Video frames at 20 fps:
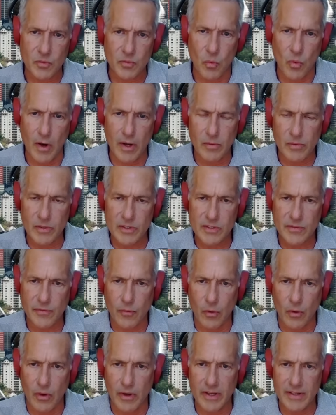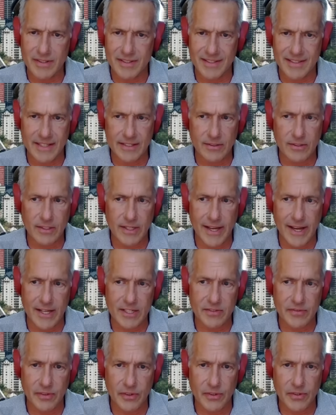One was for single
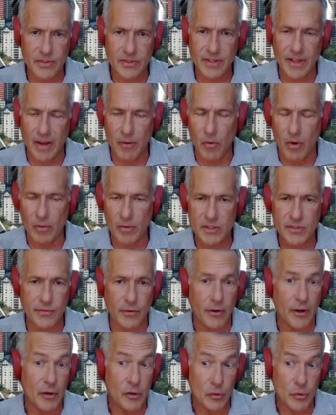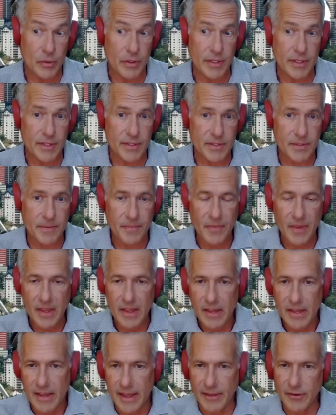cash flows and one was for annuities.
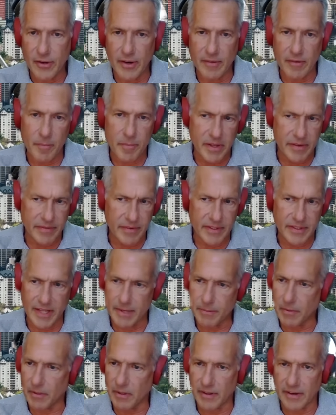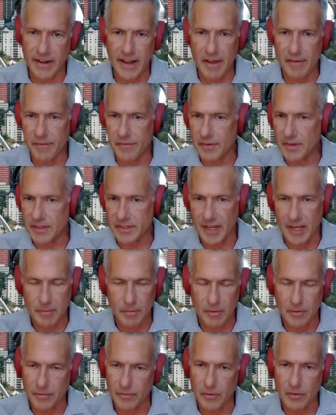And you have a PV table and an FB
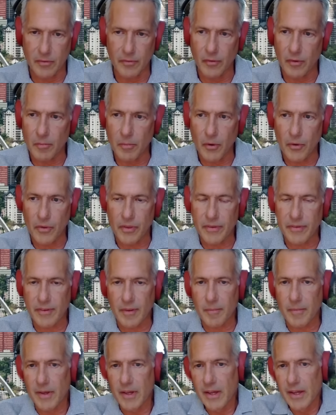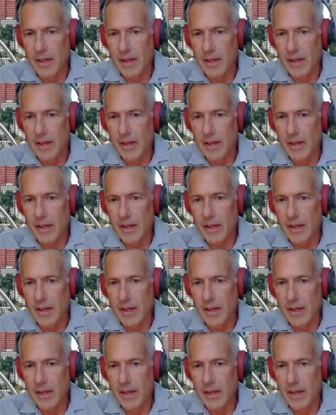table for both of them.